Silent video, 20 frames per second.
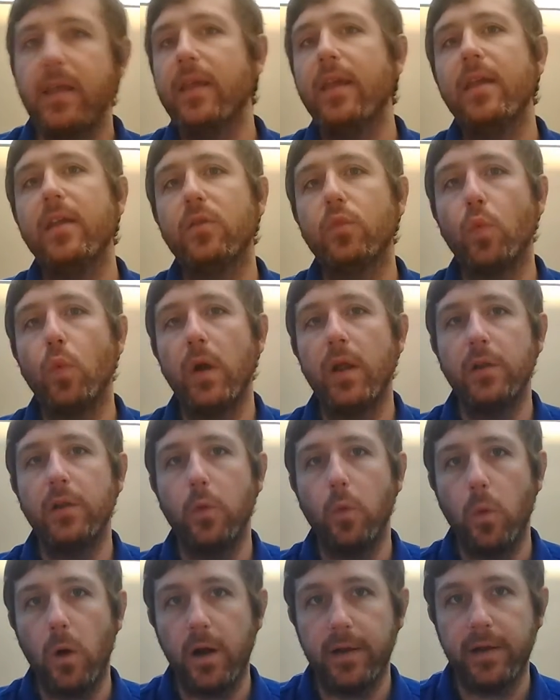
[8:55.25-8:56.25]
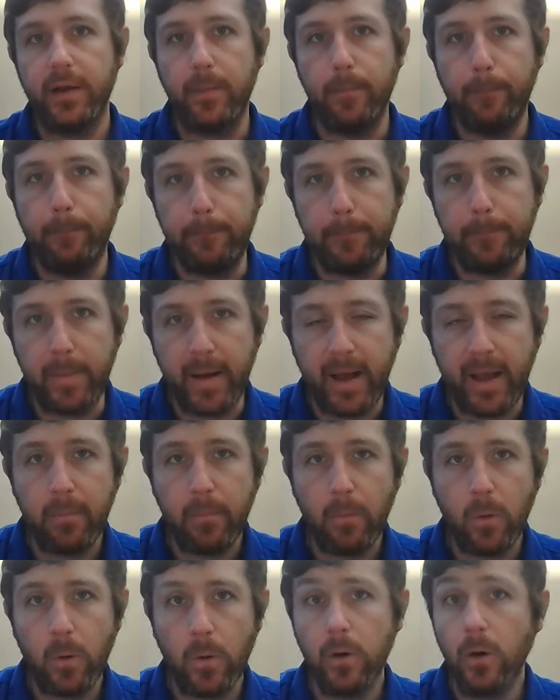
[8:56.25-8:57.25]
is when you want to buy
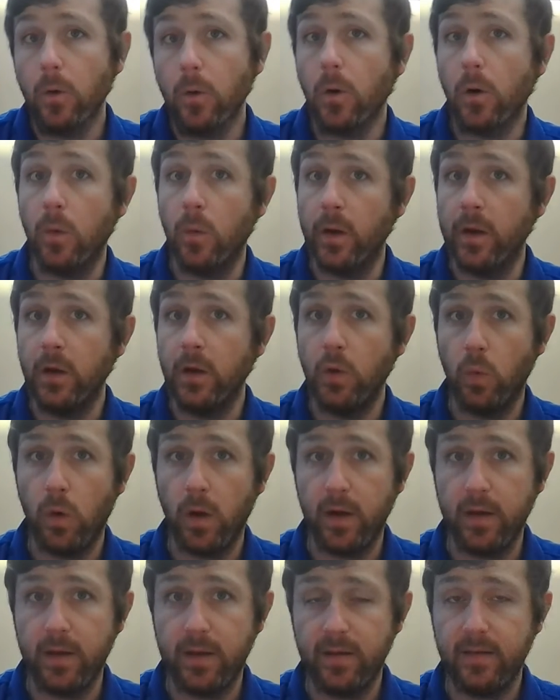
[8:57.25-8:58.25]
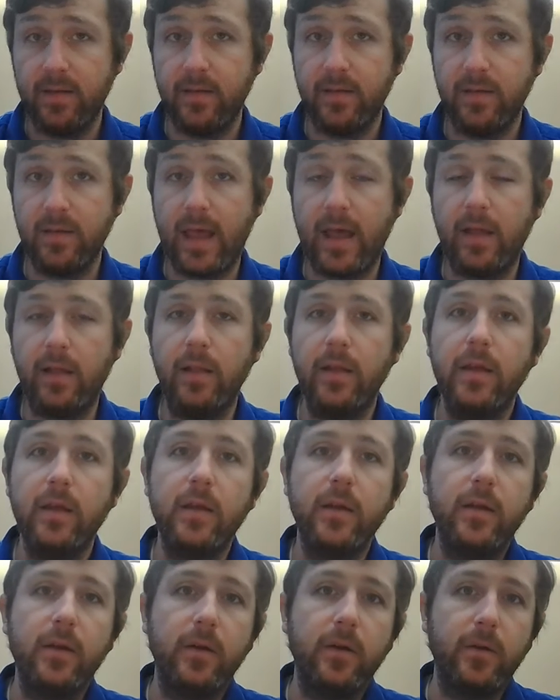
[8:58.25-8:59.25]
more or when you want to sell,
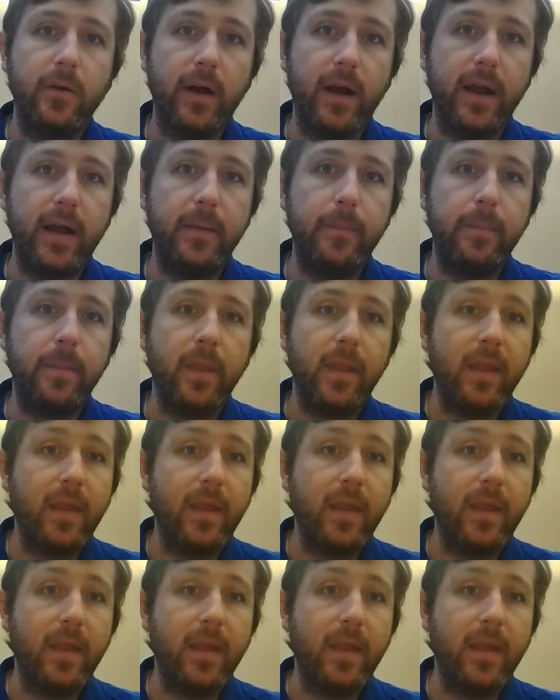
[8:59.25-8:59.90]
right?